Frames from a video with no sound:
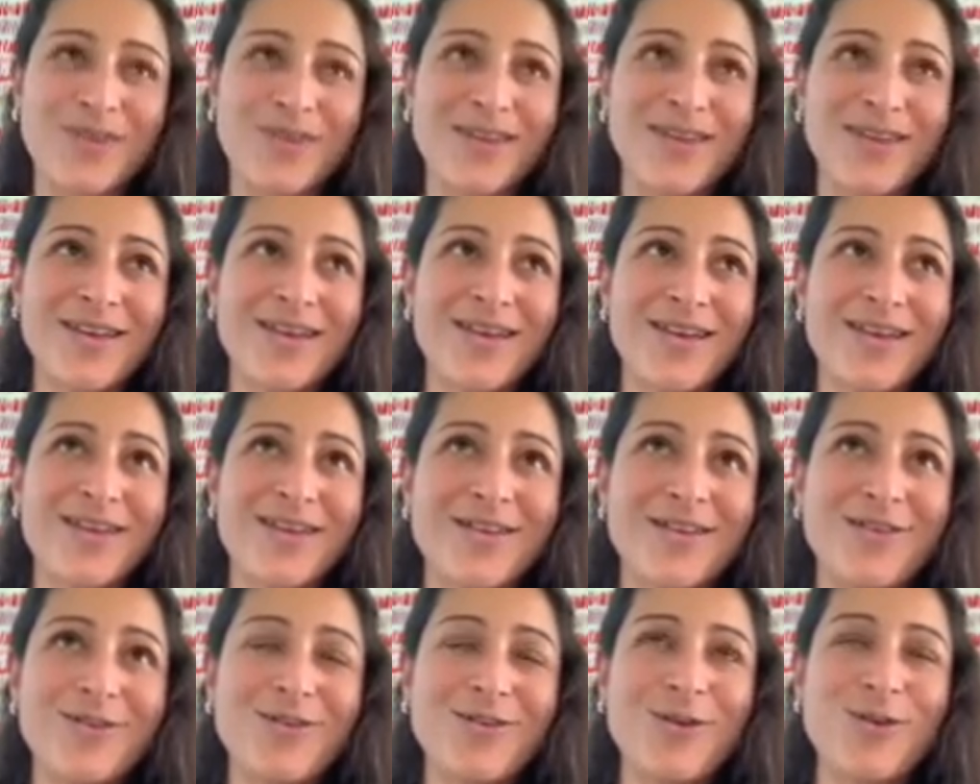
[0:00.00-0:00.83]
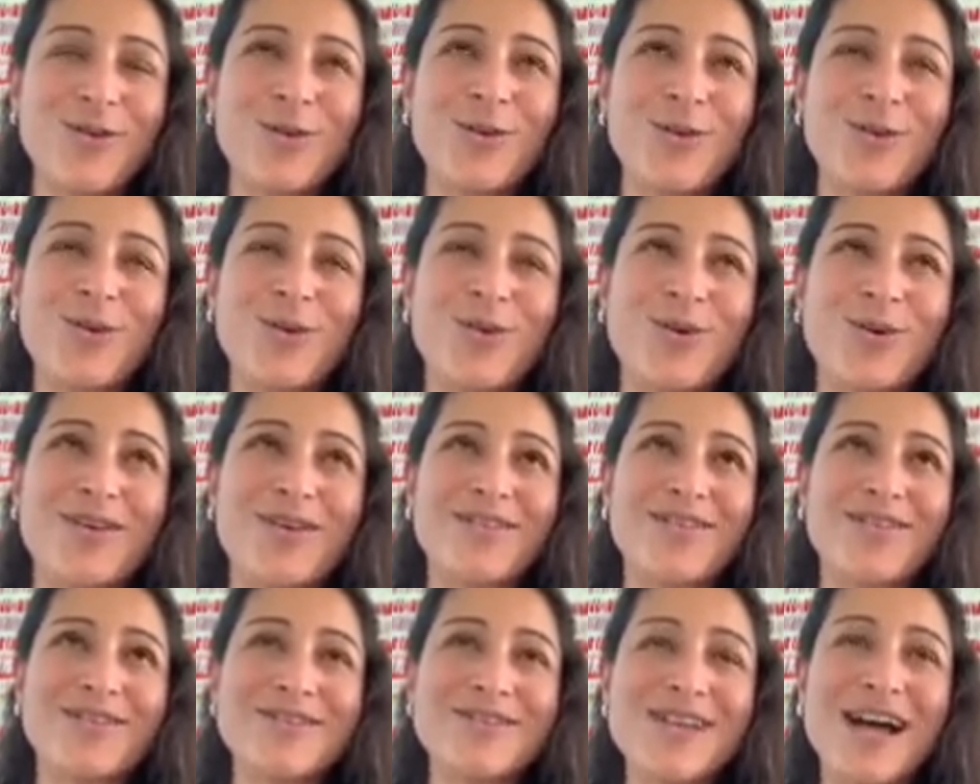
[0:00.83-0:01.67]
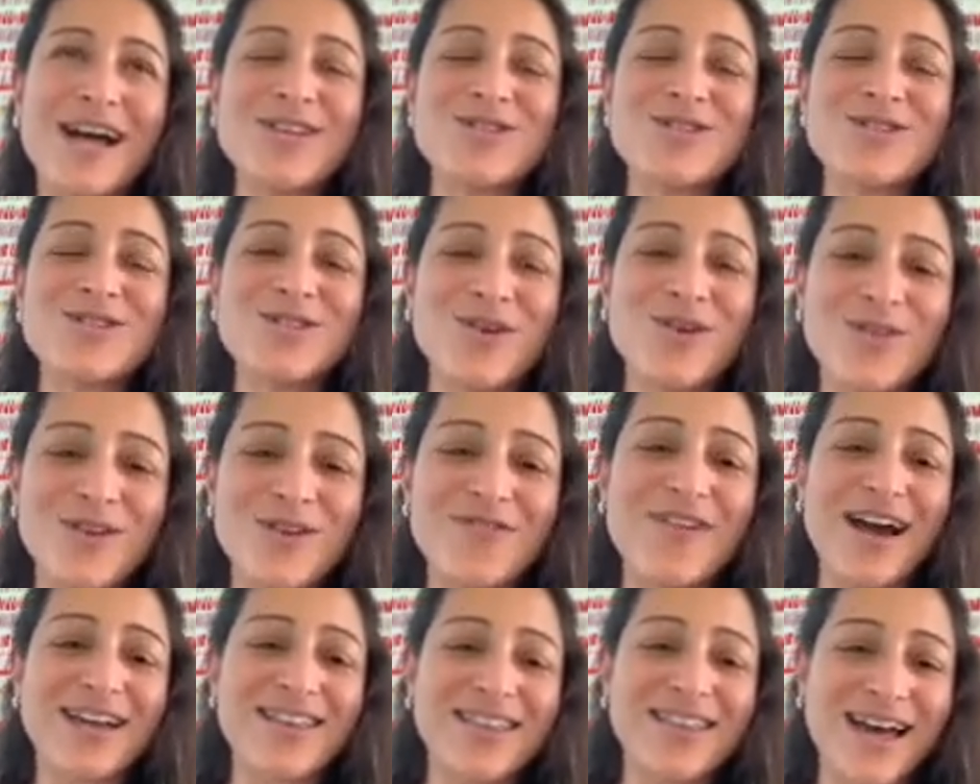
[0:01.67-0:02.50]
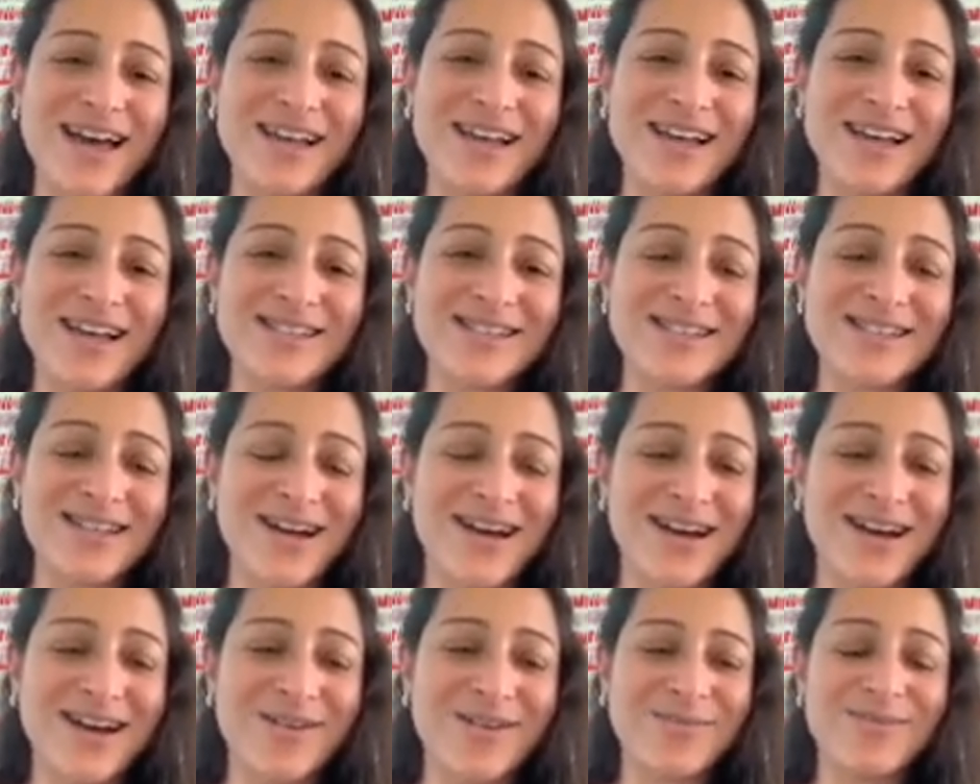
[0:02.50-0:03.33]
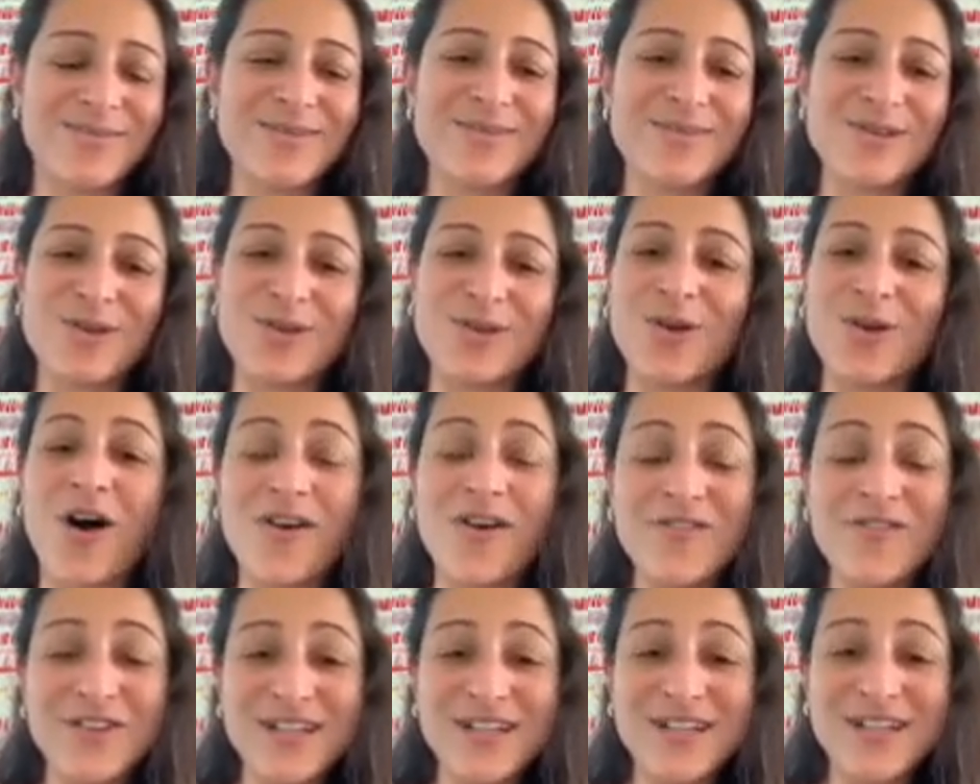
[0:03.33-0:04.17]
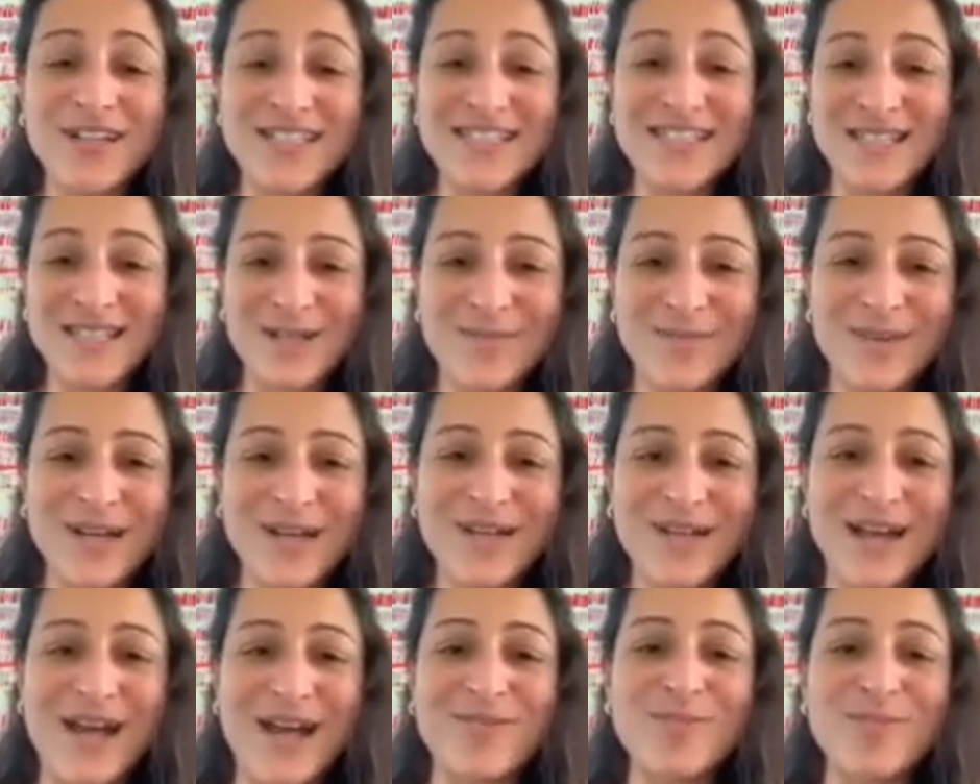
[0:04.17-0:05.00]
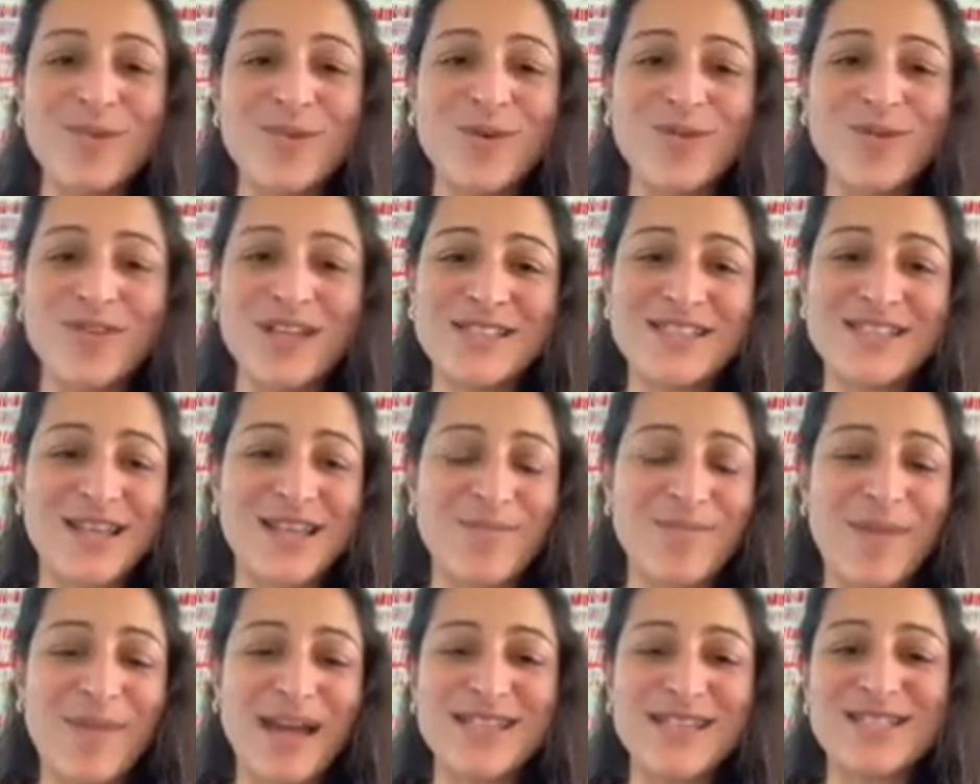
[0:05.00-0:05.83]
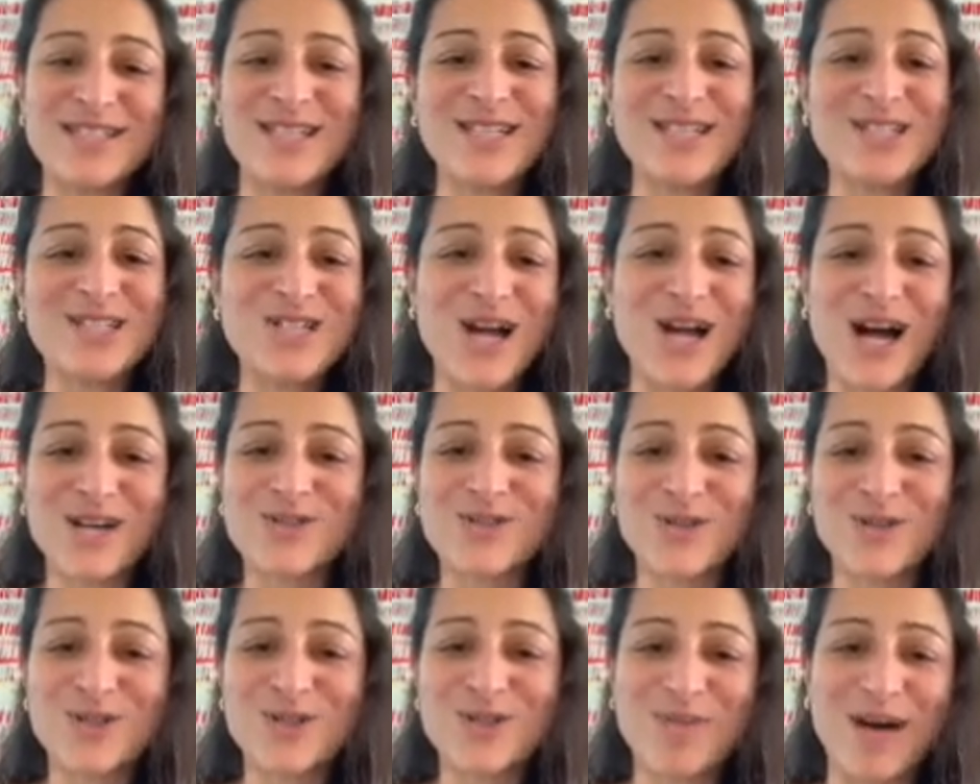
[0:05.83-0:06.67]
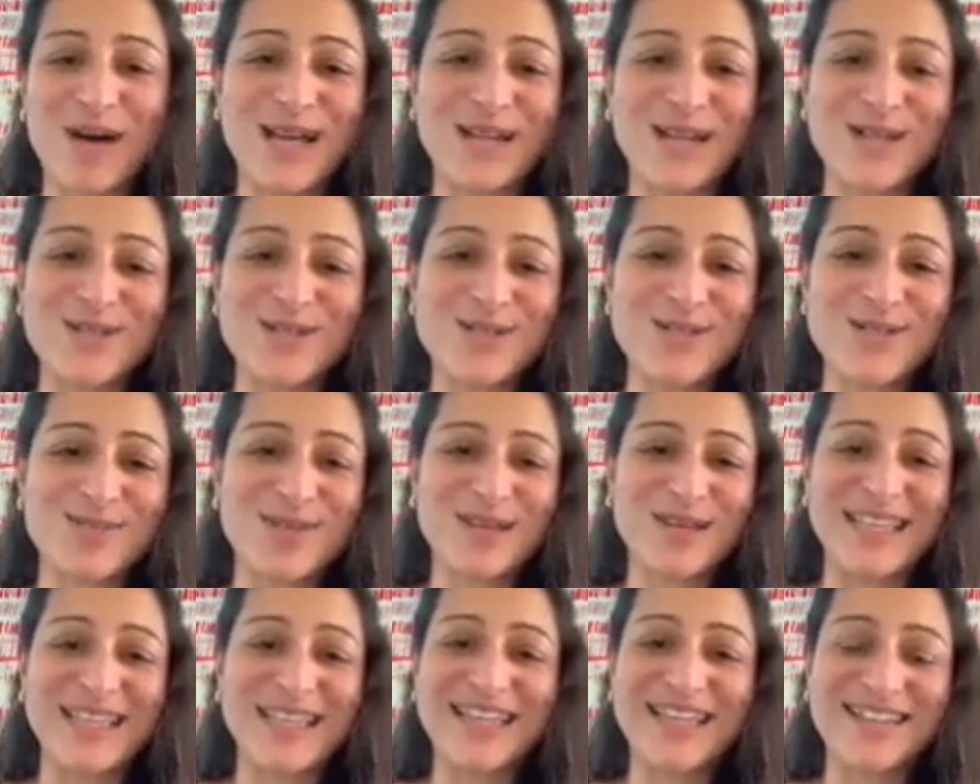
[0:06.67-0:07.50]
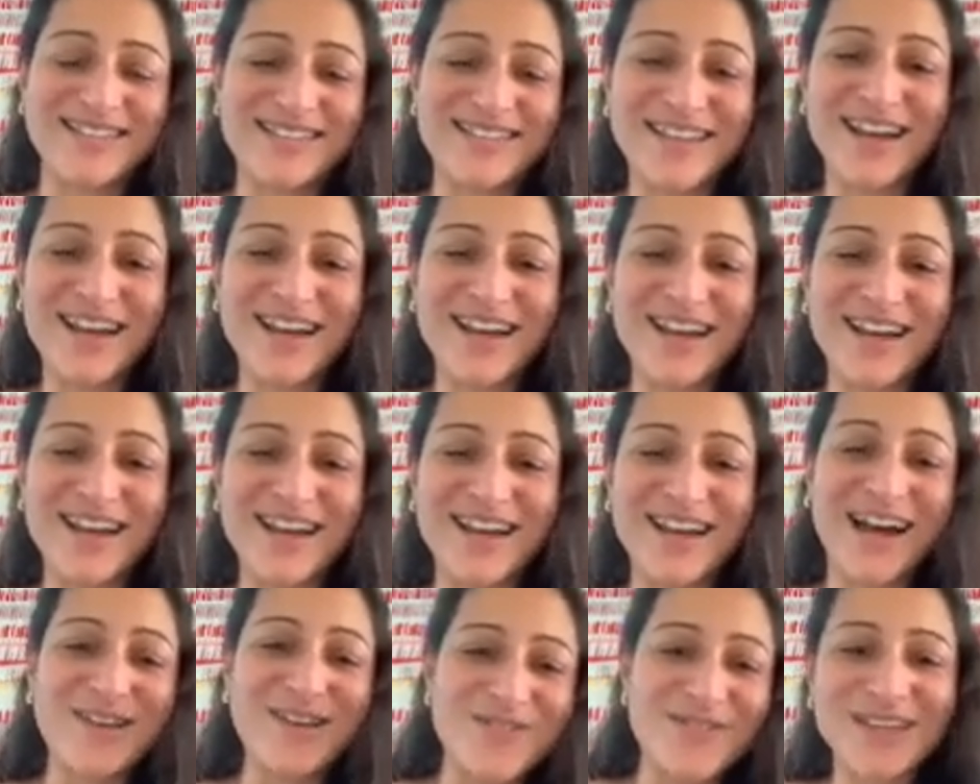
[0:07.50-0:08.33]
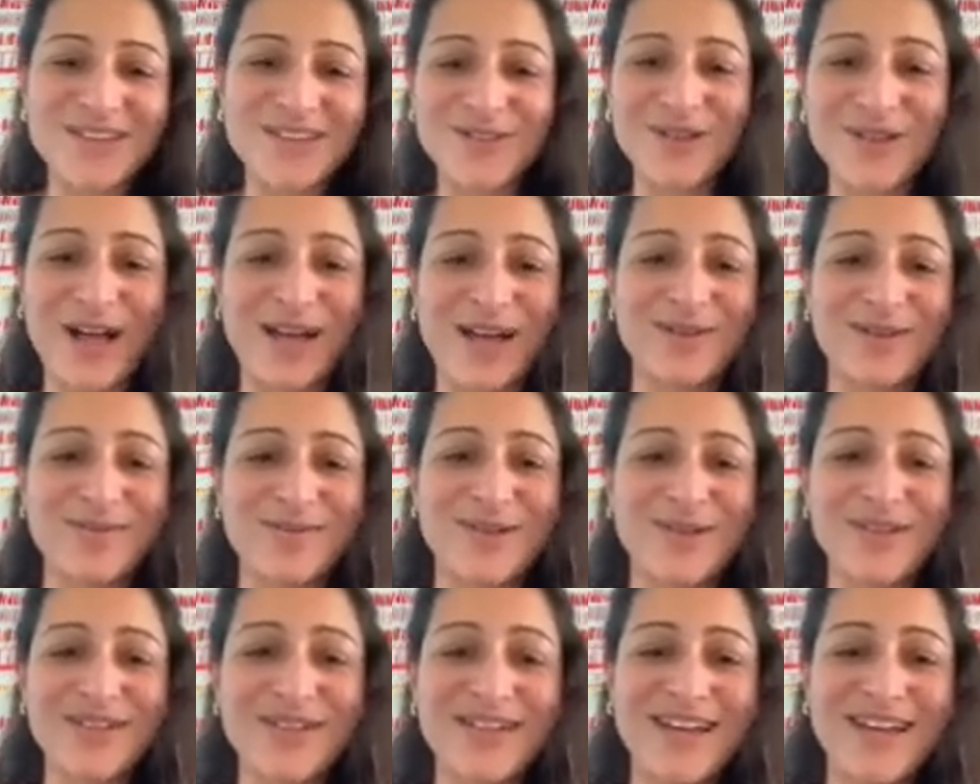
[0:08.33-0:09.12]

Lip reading: You touched on the fact that often it's cinema and movies that are painting sharks or spiders to be the kind of evil animal.